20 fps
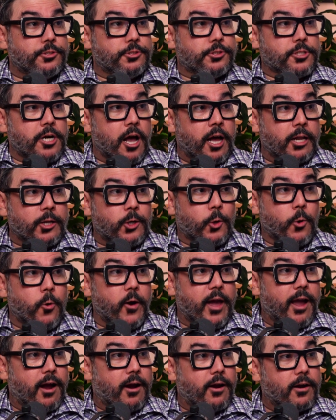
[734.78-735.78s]
John
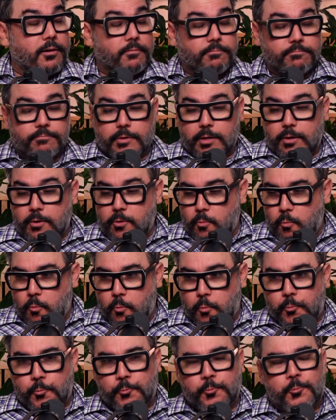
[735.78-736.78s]
Quare
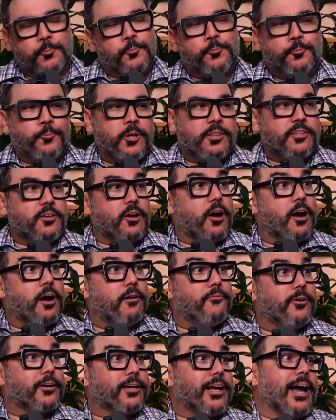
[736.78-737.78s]
went to
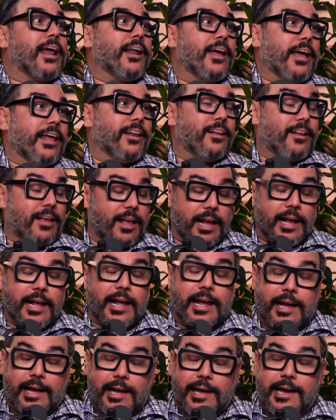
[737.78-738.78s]
Harvard, got an
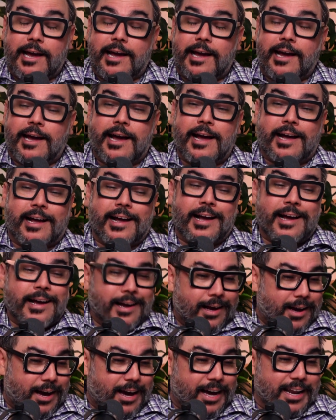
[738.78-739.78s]

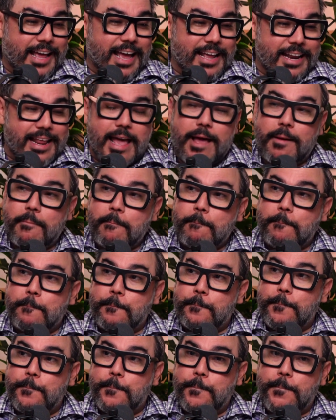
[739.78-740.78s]

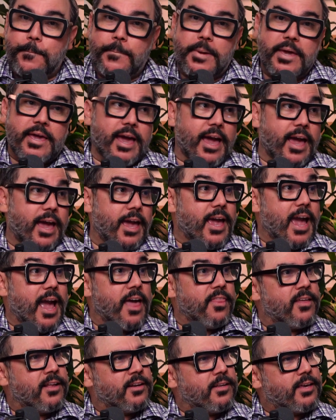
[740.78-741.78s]
MBA,
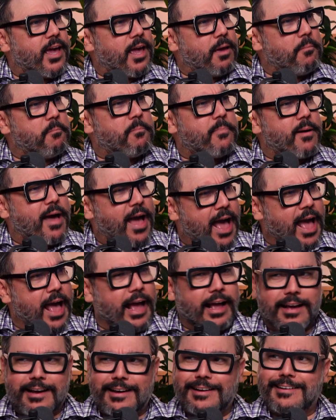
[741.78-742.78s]
and then came
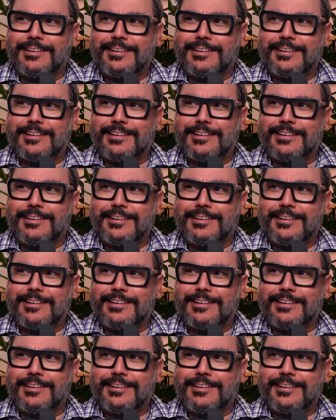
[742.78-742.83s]
back